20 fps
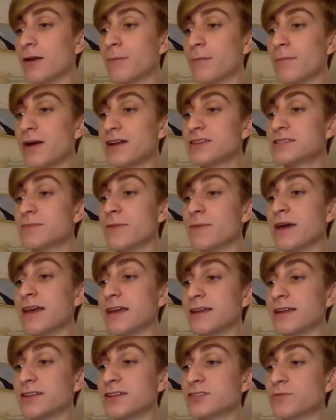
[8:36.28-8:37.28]
My
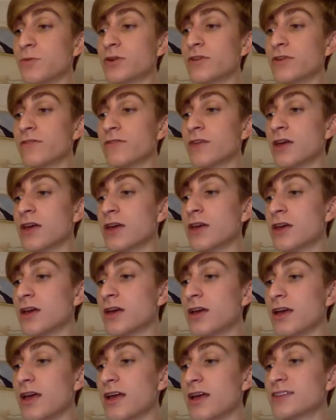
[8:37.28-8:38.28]
domain is one of
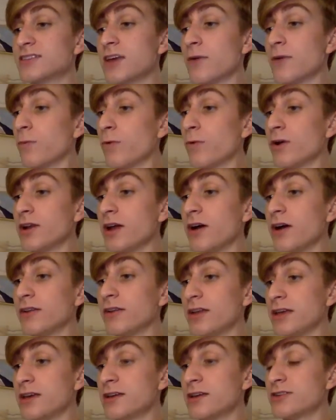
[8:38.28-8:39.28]
is at one uh,
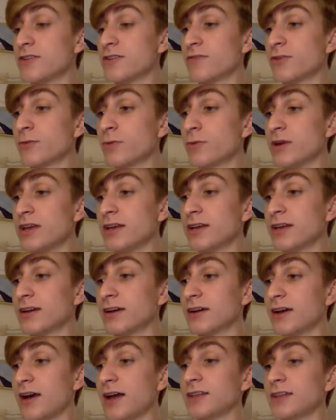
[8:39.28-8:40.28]
end of the ring.
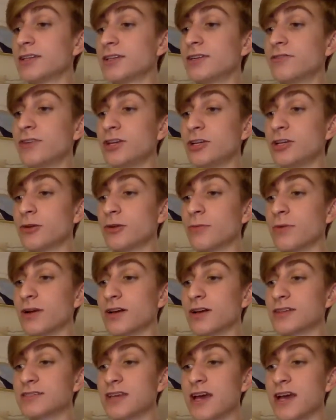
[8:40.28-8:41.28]
I live here
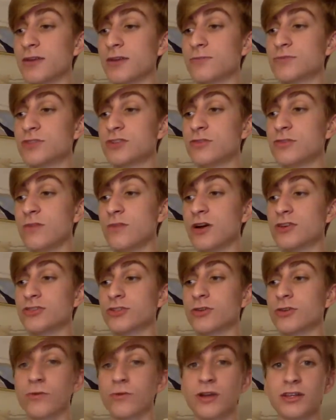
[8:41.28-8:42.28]
because I am too
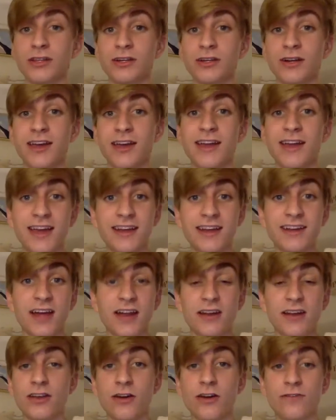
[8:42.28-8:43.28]
much gorilla and
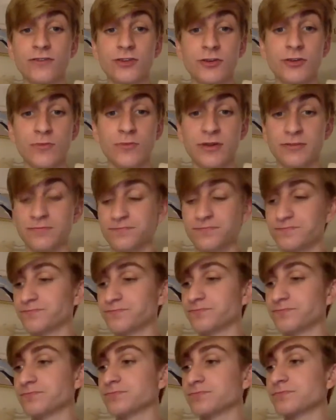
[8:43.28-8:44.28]
not enough human.
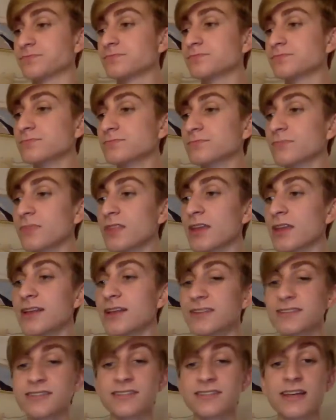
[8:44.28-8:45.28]

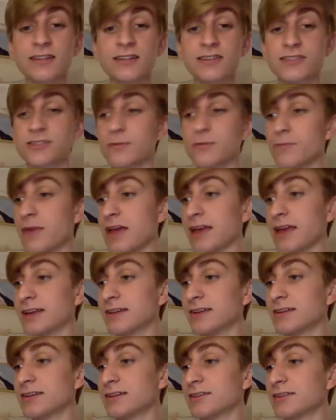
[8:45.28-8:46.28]
Stella's
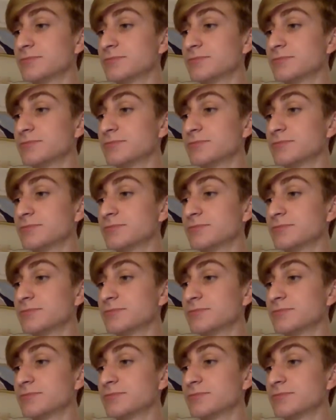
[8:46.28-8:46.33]
domain